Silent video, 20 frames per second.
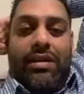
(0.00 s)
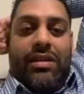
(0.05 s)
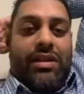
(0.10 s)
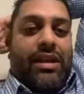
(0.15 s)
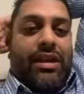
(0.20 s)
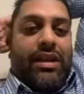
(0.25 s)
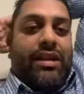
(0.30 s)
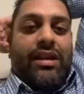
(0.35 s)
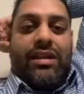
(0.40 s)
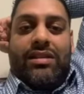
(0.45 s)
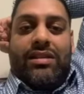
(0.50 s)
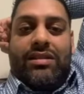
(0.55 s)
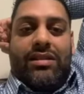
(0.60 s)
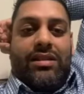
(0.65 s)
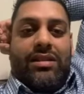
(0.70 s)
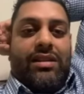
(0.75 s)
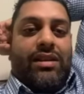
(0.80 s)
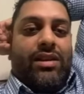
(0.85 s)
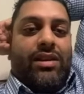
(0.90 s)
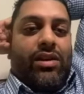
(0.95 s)
think
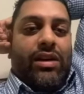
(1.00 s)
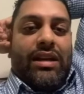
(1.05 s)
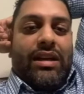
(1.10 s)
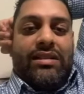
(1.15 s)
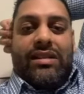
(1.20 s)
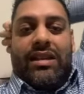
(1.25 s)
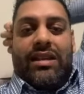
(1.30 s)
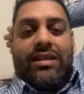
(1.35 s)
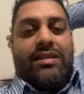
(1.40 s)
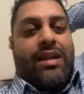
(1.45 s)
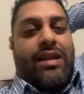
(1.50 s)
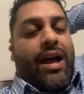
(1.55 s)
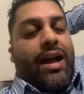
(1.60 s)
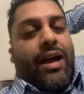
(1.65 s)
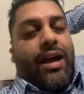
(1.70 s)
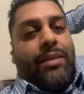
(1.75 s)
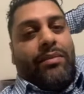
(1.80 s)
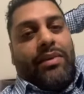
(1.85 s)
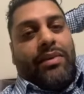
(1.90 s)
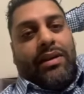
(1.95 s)
it's his
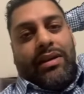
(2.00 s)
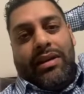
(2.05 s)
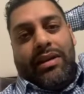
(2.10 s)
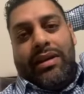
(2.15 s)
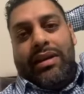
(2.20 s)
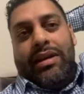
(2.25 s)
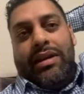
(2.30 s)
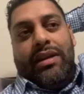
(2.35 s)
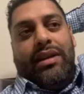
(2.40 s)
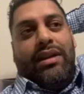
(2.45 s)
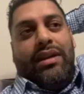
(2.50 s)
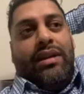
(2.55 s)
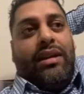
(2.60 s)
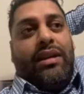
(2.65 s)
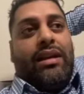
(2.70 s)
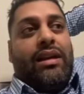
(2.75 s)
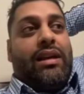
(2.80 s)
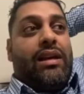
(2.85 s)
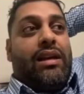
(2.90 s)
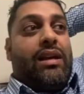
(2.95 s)
time. He
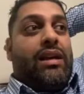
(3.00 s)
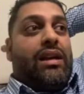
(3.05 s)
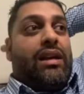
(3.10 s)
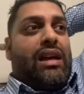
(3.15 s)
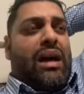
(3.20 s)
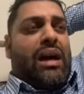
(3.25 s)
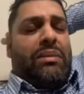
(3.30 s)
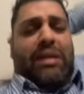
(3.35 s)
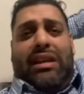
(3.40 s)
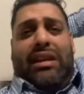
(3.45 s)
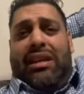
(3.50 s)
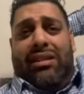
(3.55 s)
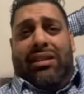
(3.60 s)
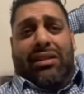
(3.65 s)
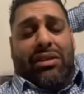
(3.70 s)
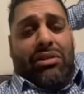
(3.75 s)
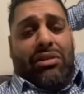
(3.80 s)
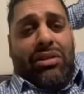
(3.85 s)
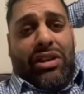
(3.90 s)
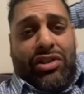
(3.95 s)

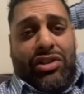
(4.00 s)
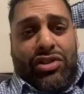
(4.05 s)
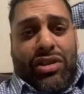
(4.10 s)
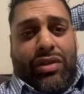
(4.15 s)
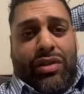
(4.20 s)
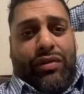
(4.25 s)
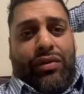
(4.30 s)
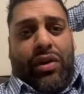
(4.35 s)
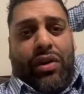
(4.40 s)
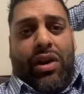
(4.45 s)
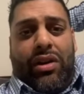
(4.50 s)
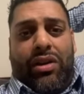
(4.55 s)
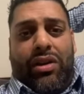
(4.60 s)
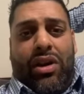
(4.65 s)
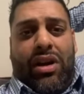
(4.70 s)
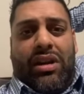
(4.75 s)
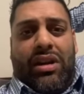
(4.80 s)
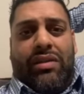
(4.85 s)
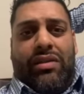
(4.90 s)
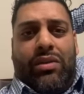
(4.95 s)
literally just fought,
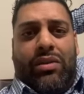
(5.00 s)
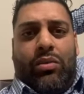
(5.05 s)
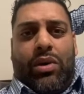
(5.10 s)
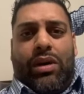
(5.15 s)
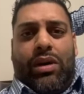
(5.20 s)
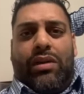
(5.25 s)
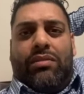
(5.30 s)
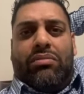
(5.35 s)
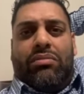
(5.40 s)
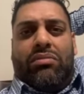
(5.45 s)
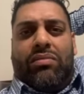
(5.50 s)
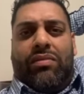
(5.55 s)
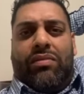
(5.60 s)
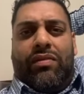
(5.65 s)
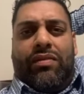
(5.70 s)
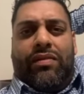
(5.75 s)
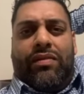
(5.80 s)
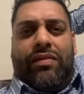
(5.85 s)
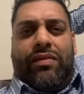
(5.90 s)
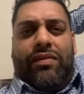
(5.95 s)
not even
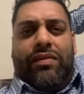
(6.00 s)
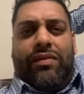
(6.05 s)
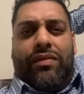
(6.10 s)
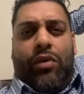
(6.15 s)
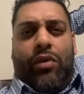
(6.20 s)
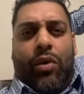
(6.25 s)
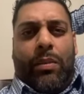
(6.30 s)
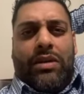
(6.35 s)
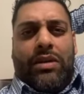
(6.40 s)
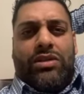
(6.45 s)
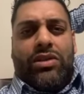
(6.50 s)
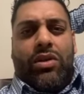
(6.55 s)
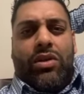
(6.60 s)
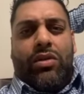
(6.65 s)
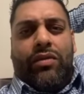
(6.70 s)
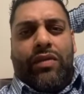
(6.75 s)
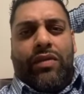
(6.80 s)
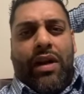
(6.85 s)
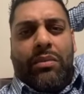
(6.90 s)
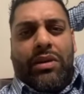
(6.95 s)
5 months
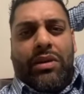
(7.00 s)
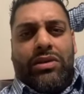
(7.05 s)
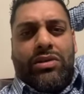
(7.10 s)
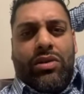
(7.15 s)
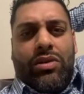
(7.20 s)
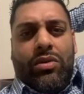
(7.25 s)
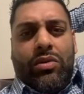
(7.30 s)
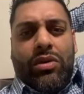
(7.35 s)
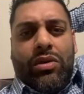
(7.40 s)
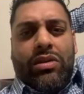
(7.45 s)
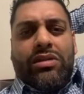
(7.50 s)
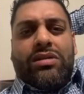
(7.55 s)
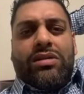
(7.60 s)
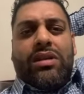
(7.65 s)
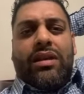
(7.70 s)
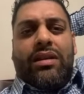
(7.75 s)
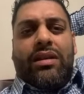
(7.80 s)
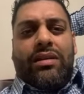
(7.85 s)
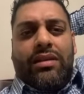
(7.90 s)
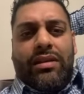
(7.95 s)
ago was
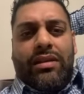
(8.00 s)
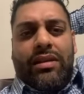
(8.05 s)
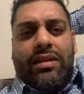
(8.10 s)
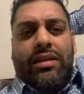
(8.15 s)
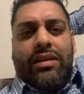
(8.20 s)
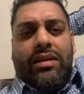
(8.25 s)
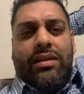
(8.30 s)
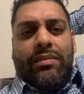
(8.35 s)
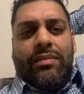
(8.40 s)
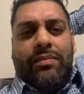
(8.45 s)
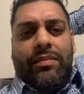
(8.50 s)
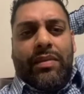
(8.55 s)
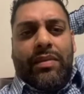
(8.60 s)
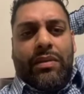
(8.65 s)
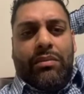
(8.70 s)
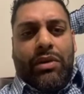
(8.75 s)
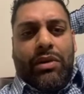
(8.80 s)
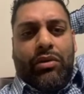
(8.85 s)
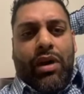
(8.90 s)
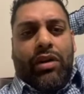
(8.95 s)
that
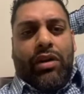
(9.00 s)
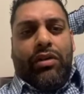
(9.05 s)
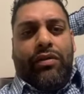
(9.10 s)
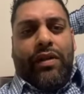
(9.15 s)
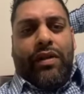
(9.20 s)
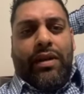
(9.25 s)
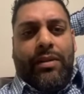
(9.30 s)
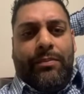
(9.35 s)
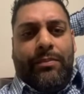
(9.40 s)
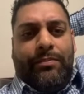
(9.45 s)
McGregor fight?